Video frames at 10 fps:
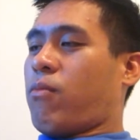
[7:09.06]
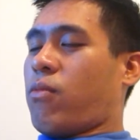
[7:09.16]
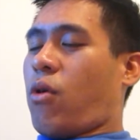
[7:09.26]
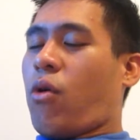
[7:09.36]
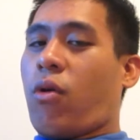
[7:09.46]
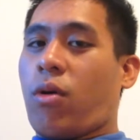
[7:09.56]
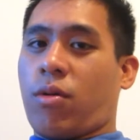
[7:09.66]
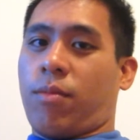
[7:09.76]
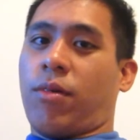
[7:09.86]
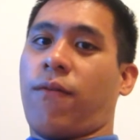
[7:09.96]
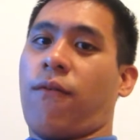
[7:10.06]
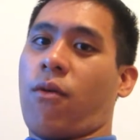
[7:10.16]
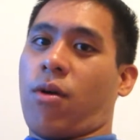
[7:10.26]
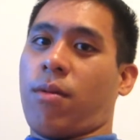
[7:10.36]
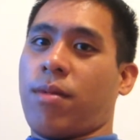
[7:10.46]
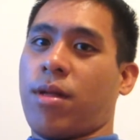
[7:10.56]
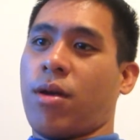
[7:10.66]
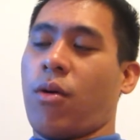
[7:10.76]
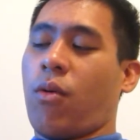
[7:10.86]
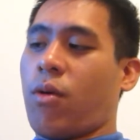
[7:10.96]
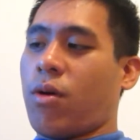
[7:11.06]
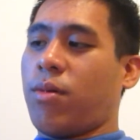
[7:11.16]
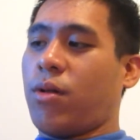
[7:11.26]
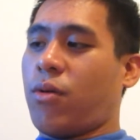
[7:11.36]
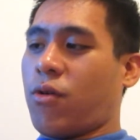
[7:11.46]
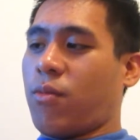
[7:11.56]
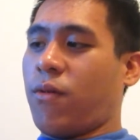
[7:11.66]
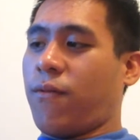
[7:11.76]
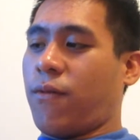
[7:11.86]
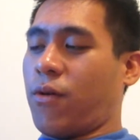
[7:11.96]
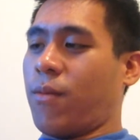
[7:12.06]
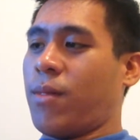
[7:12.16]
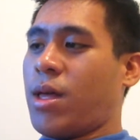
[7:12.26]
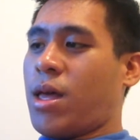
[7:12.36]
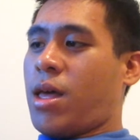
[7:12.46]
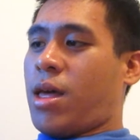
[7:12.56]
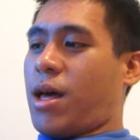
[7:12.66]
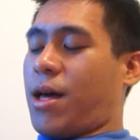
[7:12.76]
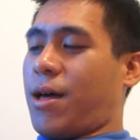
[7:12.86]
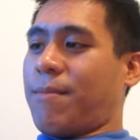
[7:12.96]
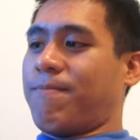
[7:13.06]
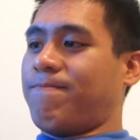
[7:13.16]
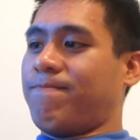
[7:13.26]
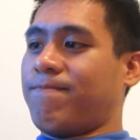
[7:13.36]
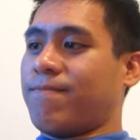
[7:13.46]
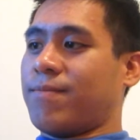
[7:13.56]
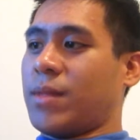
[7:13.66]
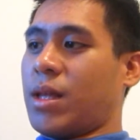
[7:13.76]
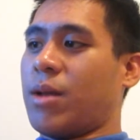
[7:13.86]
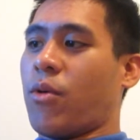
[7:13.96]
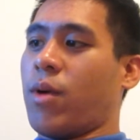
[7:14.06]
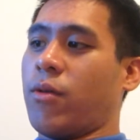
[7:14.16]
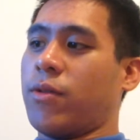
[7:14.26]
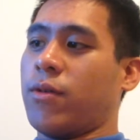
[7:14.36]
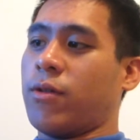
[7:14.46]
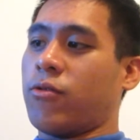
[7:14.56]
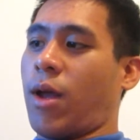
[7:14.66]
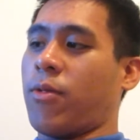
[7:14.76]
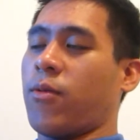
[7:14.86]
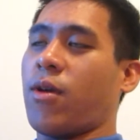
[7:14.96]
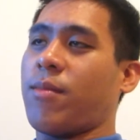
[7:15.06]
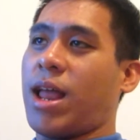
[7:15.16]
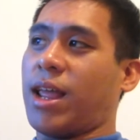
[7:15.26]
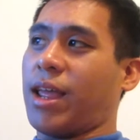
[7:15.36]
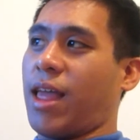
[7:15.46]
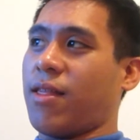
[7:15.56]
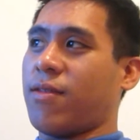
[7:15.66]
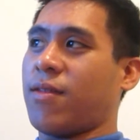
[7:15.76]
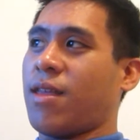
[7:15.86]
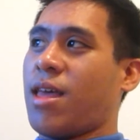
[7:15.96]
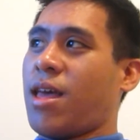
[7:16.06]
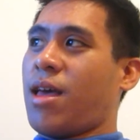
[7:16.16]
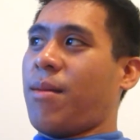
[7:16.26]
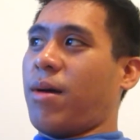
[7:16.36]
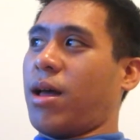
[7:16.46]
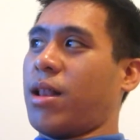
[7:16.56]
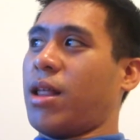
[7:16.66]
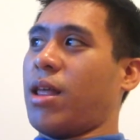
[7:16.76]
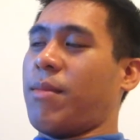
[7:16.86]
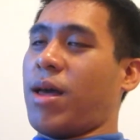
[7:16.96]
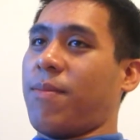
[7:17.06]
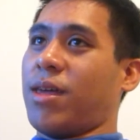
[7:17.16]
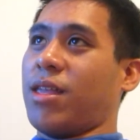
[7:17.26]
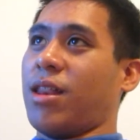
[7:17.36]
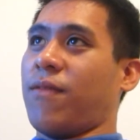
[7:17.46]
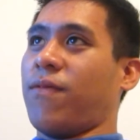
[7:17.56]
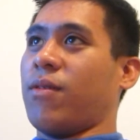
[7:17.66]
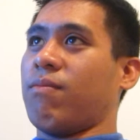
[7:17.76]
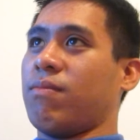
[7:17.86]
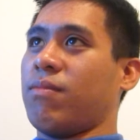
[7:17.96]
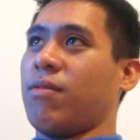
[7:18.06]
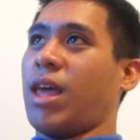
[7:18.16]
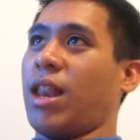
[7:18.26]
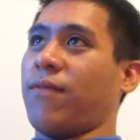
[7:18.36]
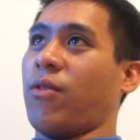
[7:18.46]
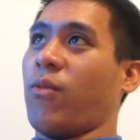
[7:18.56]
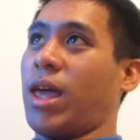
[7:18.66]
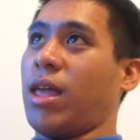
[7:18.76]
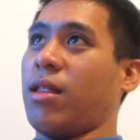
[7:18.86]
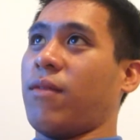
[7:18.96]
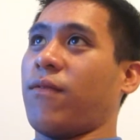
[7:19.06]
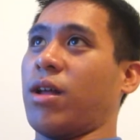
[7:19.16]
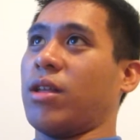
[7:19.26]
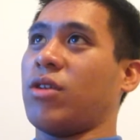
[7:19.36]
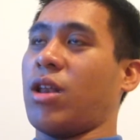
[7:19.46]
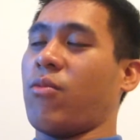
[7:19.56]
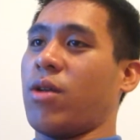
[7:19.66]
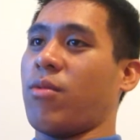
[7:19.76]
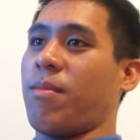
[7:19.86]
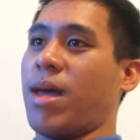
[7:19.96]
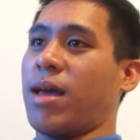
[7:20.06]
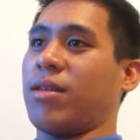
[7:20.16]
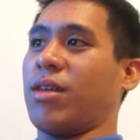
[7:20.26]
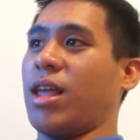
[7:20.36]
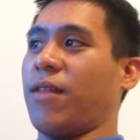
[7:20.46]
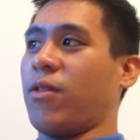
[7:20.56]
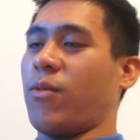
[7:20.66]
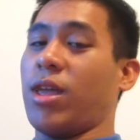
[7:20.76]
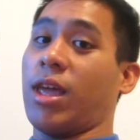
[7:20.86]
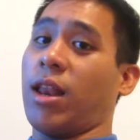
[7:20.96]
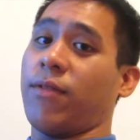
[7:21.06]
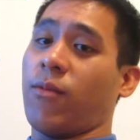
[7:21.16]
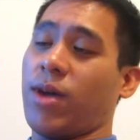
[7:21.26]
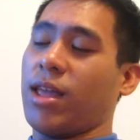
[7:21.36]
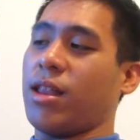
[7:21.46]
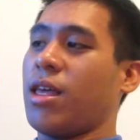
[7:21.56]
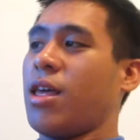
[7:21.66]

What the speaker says: Horrible form. Horrible form. Number one, he was using stressors, which I'm not against, but in my opinion, if you can't lift the weight, if you're going to try to 1 rep max and you can't lift the weight, you can't lift the weight.